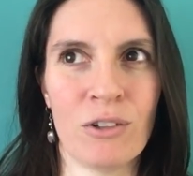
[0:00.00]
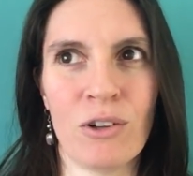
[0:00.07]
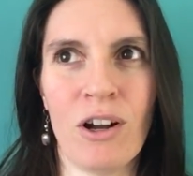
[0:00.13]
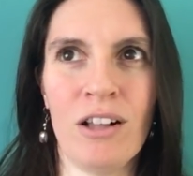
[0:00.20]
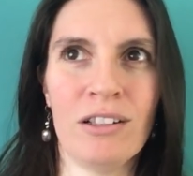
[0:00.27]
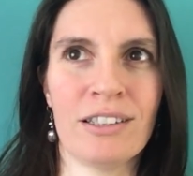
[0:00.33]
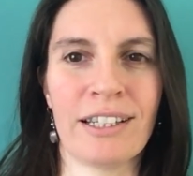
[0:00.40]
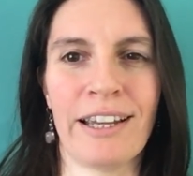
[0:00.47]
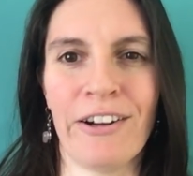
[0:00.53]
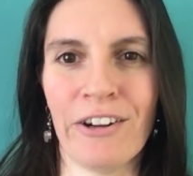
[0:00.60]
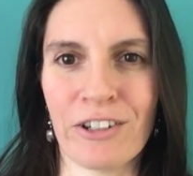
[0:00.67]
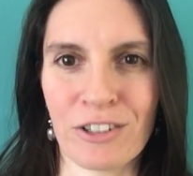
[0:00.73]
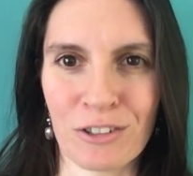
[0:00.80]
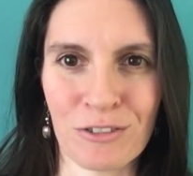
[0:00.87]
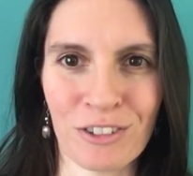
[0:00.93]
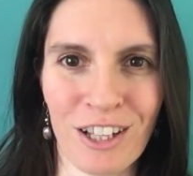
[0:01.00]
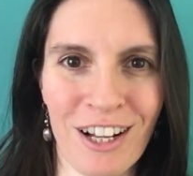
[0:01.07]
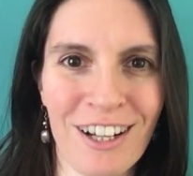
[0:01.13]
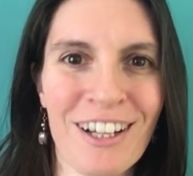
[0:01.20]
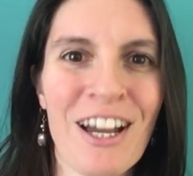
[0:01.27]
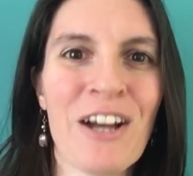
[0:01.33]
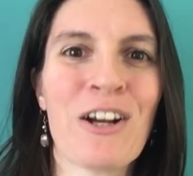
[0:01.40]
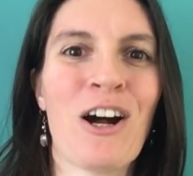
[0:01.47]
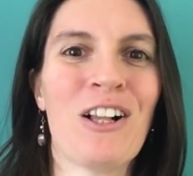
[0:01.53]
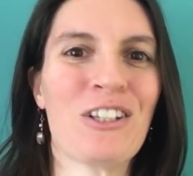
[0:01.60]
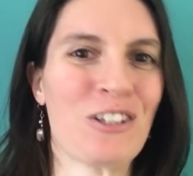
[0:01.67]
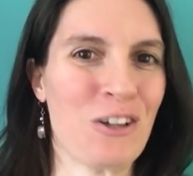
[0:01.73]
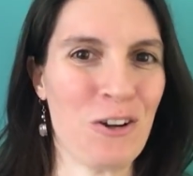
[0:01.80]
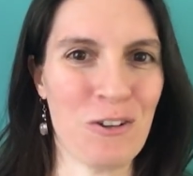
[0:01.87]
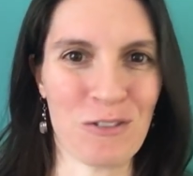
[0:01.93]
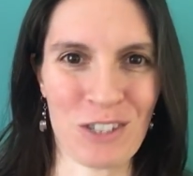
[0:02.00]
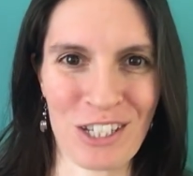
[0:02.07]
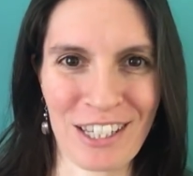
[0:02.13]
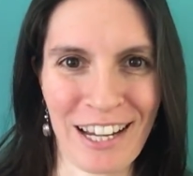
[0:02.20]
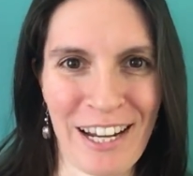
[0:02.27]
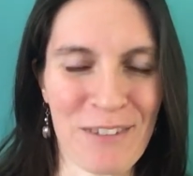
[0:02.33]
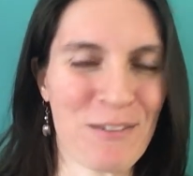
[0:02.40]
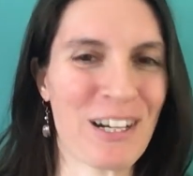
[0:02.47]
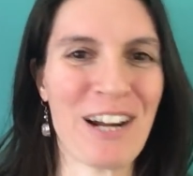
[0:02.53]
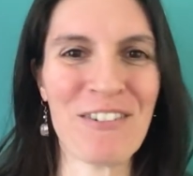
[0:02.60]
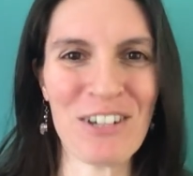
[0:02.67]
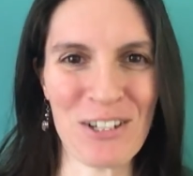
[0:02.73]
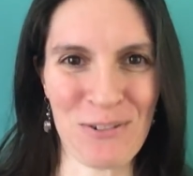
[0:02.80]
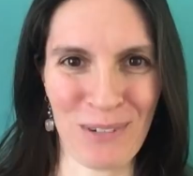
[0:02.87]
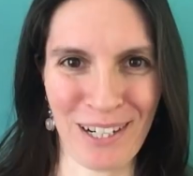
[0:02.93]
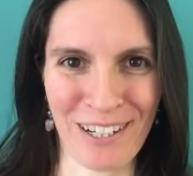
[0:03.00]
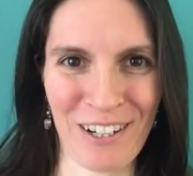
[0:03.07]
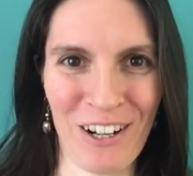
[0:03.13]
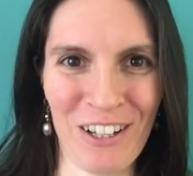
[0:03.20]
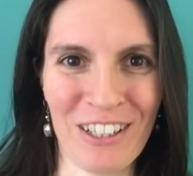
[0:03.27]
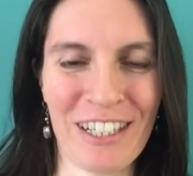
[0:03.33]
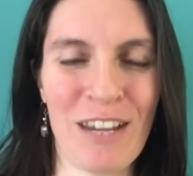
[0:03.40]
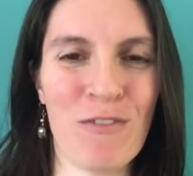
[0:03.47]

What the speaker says: call it a character flaw, call it an oversight, whatever you want to call it.